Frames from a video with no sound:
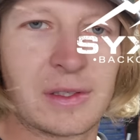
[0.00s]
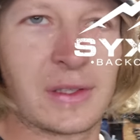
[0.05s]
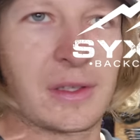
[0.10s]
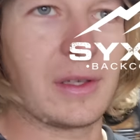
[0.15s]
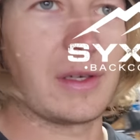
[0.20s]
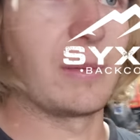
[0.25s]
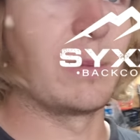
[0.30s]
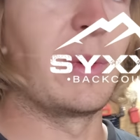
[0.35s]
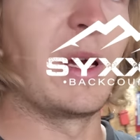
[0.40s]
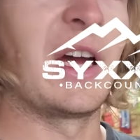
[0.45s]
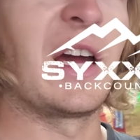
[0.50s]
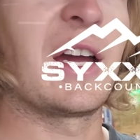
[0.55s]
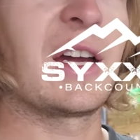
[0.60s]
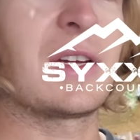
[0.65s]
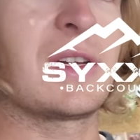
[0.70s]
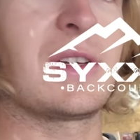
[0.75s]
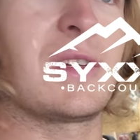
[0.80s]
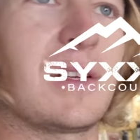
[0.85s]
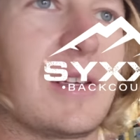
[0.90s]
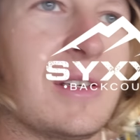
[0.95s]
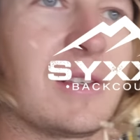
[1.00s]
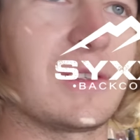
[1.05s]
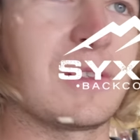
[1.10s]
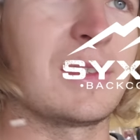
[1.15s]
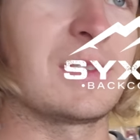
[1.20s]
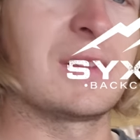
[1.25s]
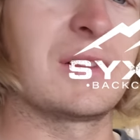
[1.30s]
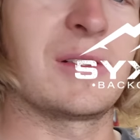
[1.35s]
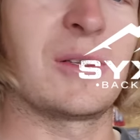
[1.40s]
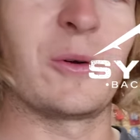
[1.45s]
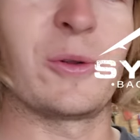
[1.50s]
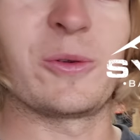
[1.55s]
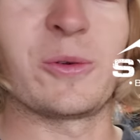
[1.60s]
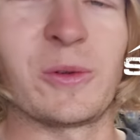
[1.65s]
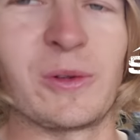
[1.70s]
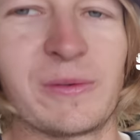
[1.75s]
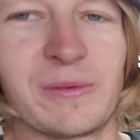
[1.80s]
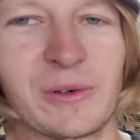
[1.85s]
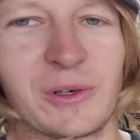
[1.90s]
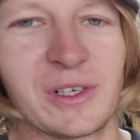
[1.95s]
come back and go through
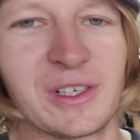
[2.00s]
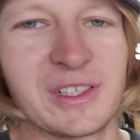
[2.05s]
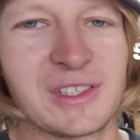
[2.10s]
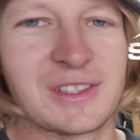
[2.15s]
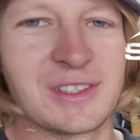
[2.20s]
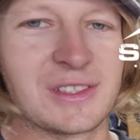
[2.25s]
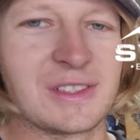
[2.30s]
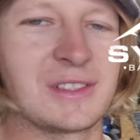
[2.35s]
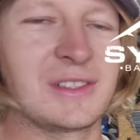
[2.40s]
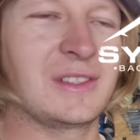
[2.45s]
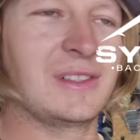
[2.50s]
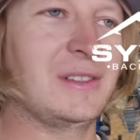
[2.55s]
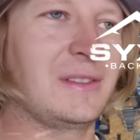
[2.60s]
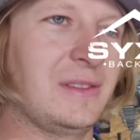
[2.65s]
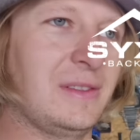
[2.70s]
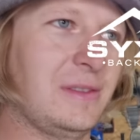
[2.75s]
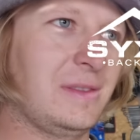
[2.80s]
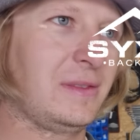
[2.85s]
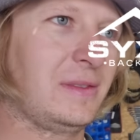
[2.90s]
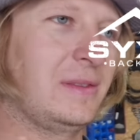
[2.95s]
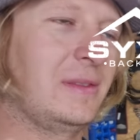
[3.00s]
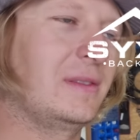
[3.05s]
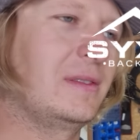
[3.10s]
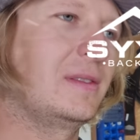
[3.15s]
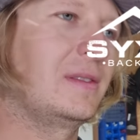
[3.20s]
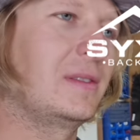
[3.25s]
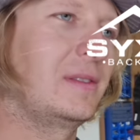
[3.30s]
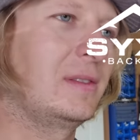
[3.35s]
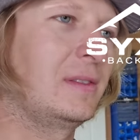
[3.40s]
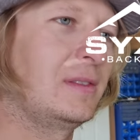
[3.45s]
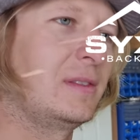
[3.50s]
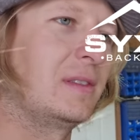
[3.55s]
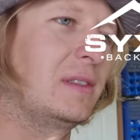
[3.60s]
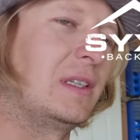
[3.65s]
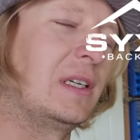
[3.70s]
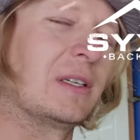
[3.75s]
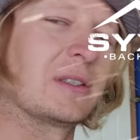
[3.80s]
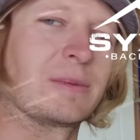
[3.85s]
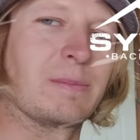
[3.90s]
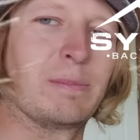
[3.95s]
the footage and that
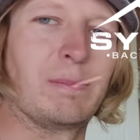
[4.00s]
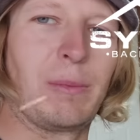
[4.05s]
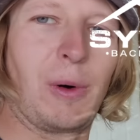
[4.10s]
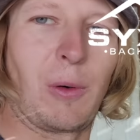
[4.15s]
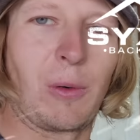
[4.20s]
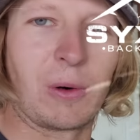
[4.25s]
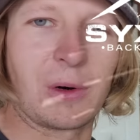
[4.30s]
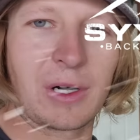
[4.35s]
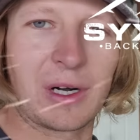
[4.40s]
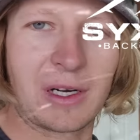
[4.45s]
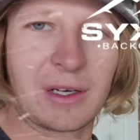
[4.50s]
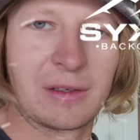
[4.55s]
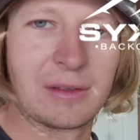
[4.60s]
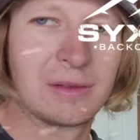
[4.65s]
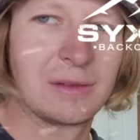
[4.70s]
was boring.